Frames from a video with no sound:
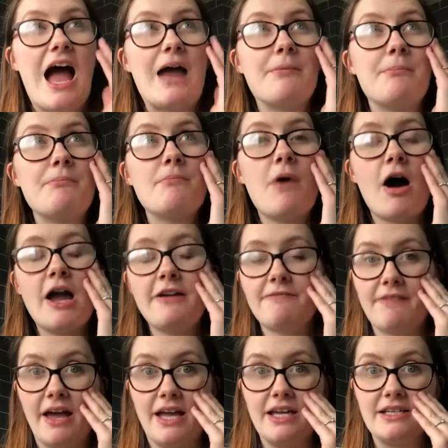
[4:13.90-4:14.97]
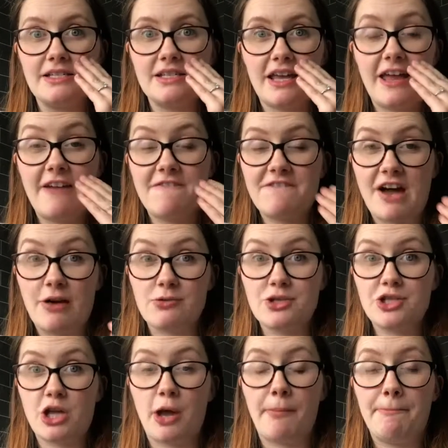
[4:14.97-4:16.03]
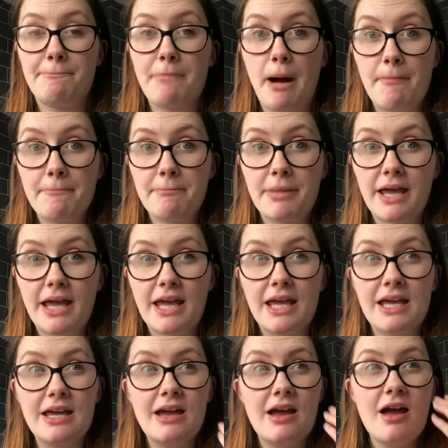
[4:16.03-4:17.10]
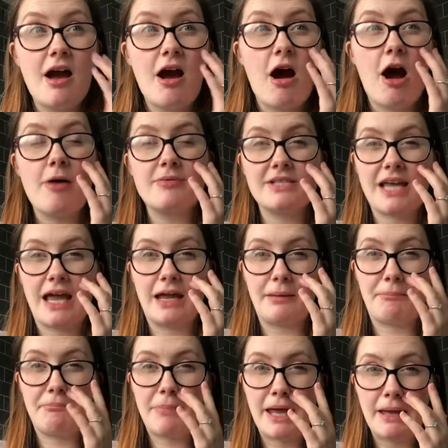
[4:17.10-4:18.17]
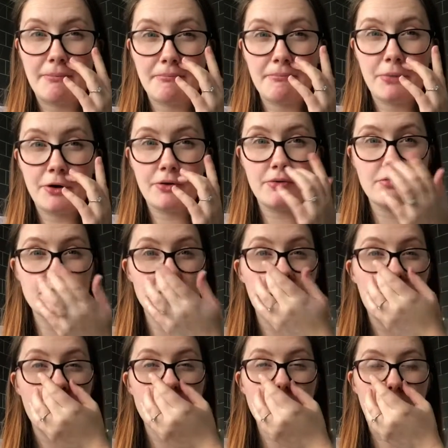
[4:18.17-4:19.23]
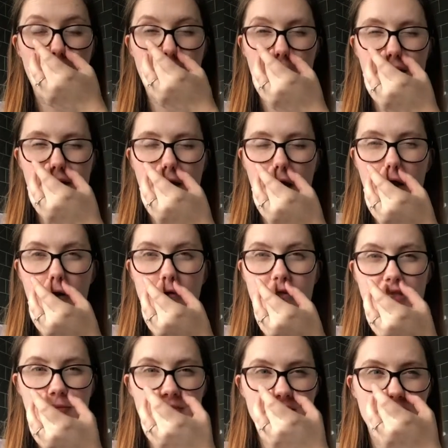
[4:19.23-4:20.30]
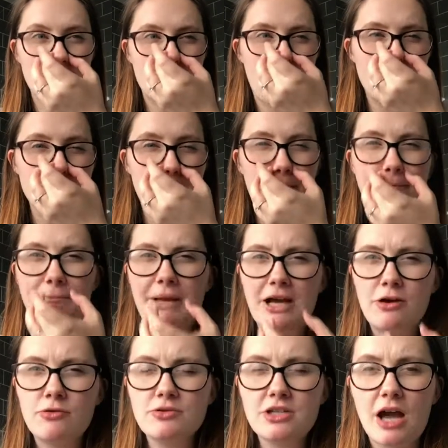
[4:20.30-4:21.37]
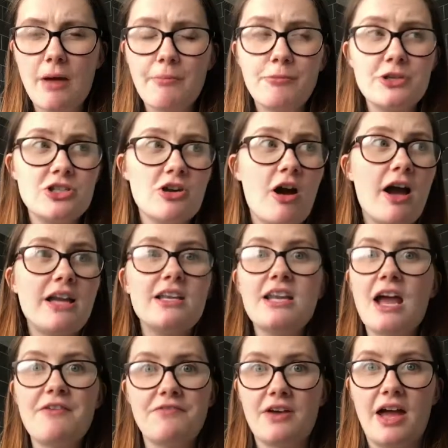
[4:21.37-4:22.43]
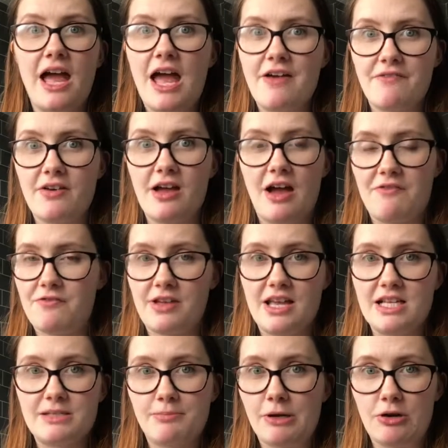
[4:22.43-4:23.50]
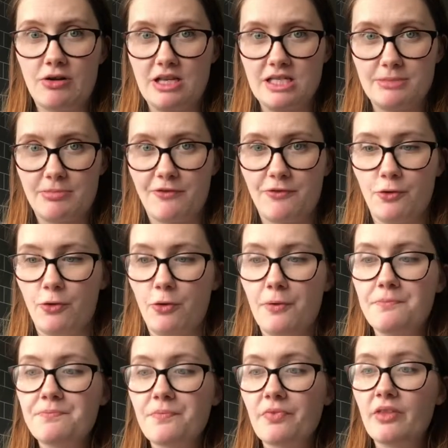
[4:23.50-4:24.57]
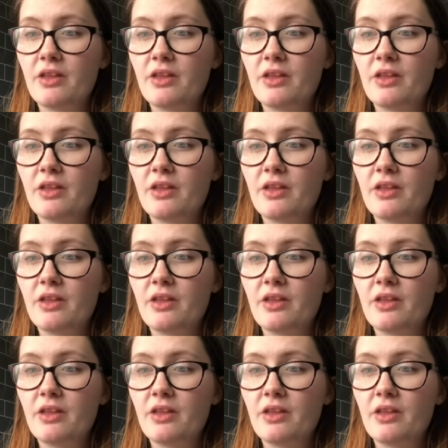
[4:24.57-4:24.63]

And my face, it felt so bumpy. I was getting pimples around my nose. There was loads of build-up, which I never ever have experienced before.